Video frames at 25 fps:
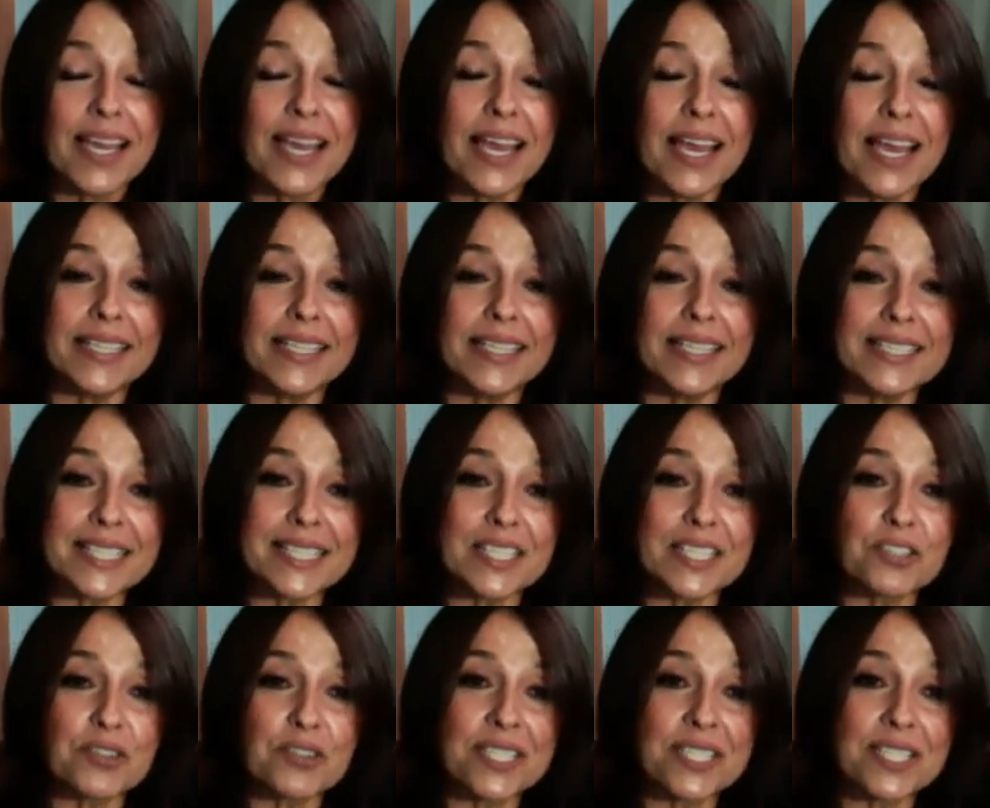And it's
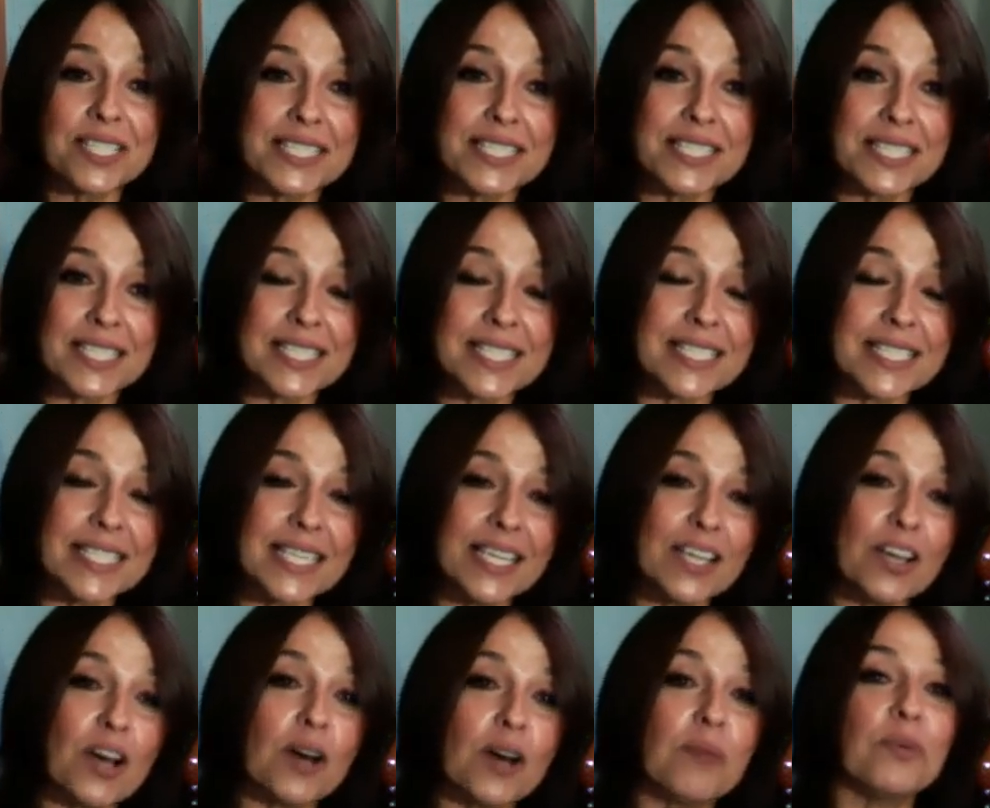interesting to
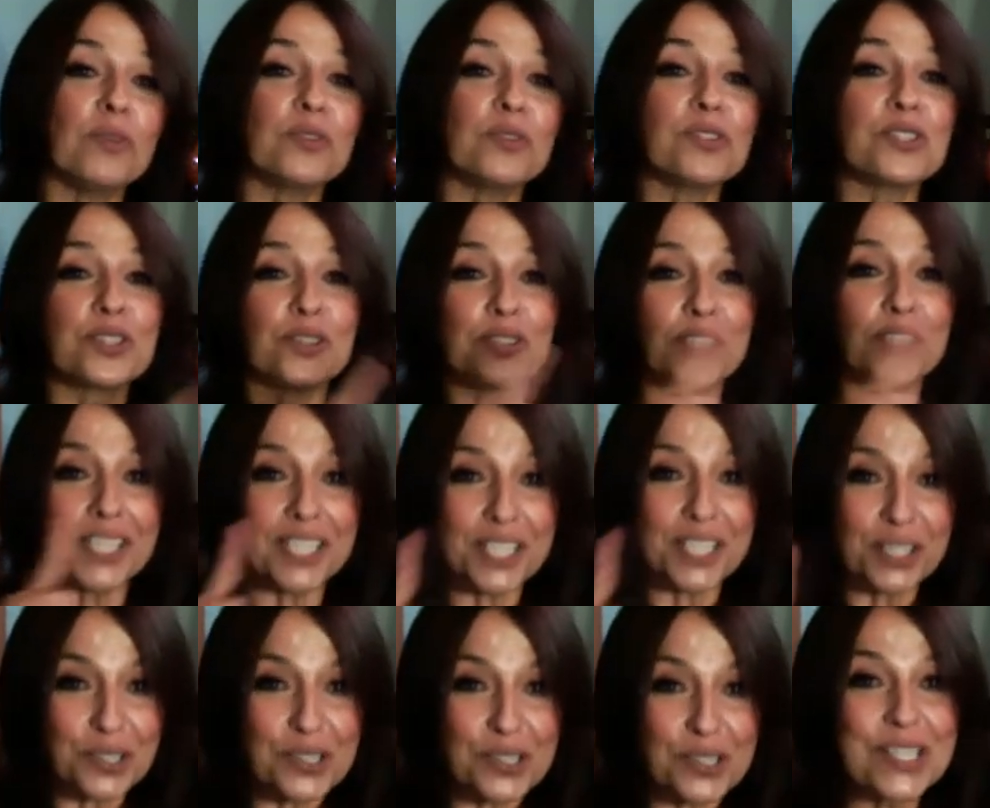see almost 30
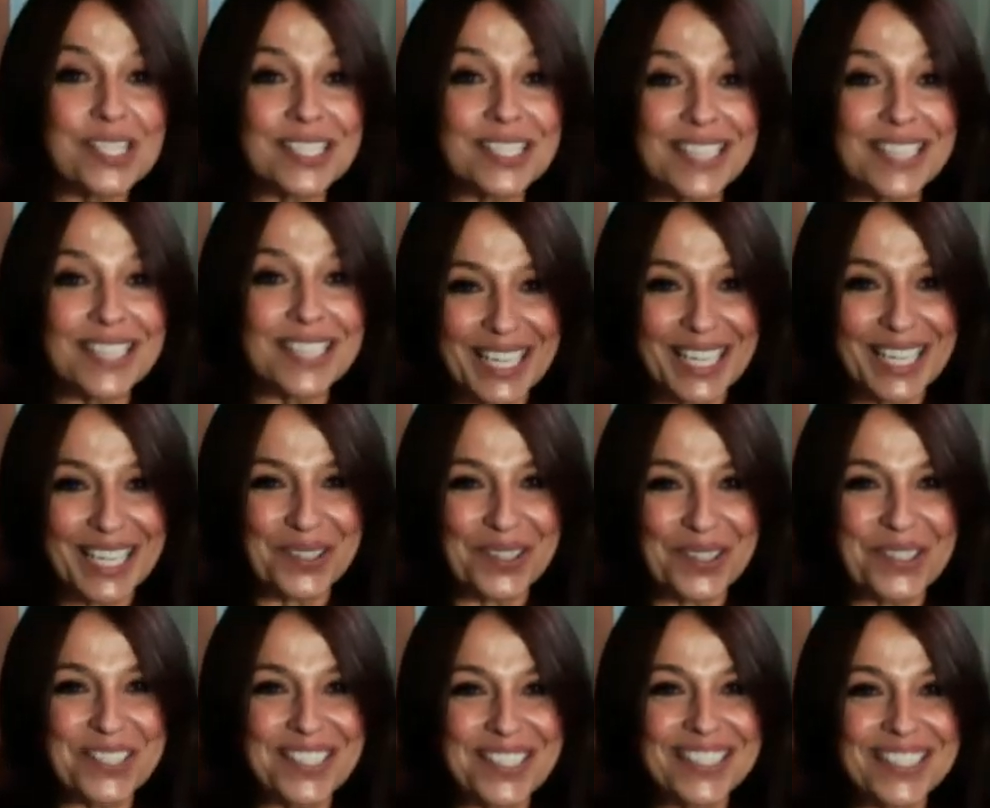years
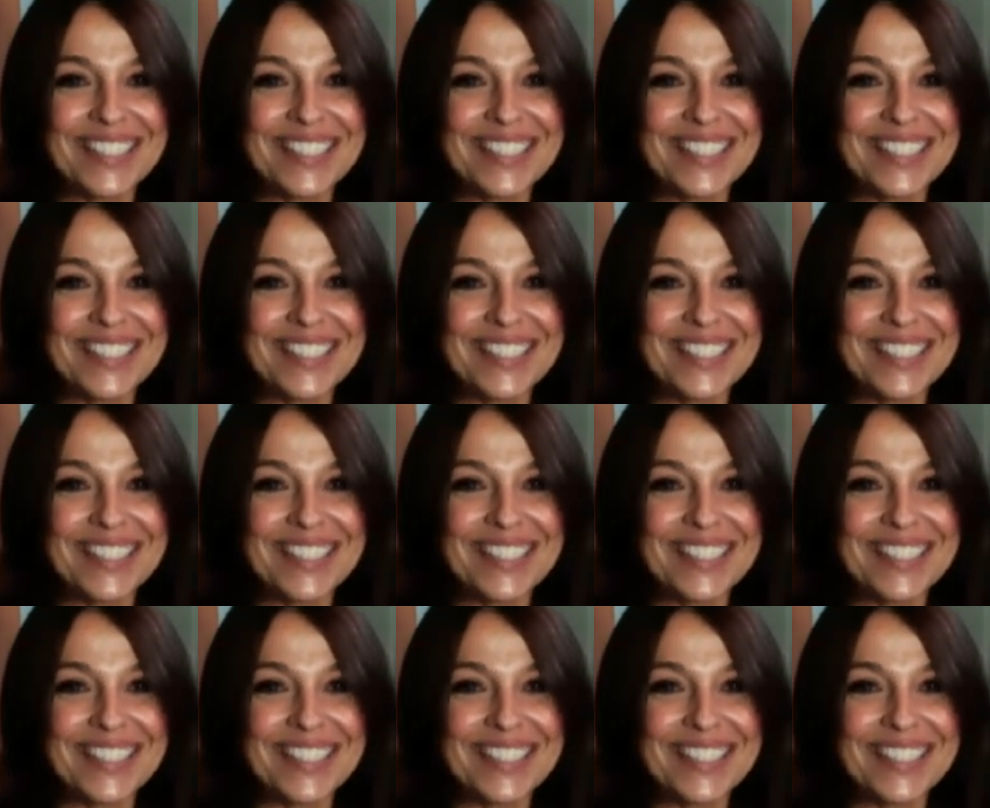later